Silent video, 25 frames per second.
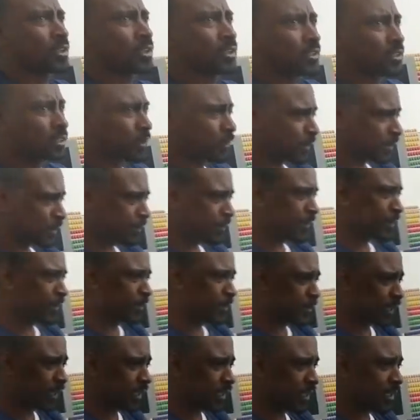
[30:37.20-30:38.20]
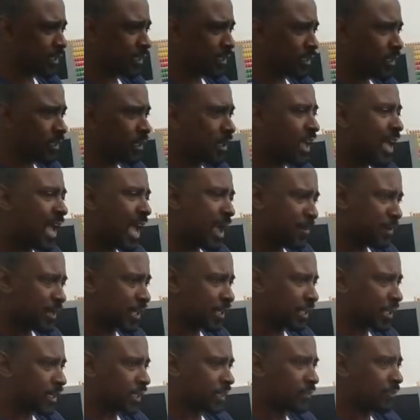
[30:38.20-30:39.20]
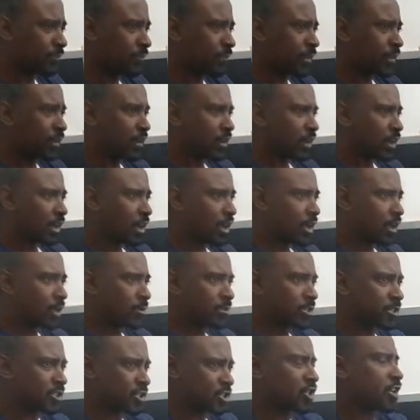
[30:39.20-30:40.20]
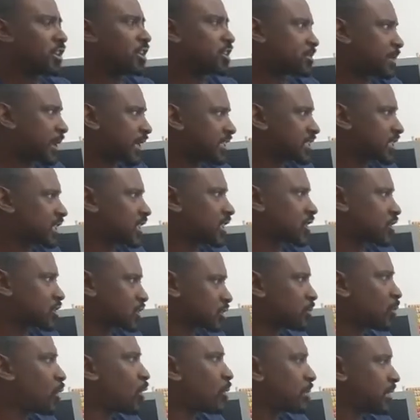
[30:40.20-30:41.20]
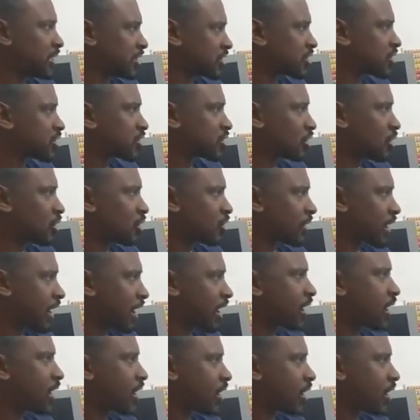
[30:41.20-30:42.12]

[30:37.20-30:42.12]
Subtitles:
the PPP, I believe. It's basically the small business loan. Right.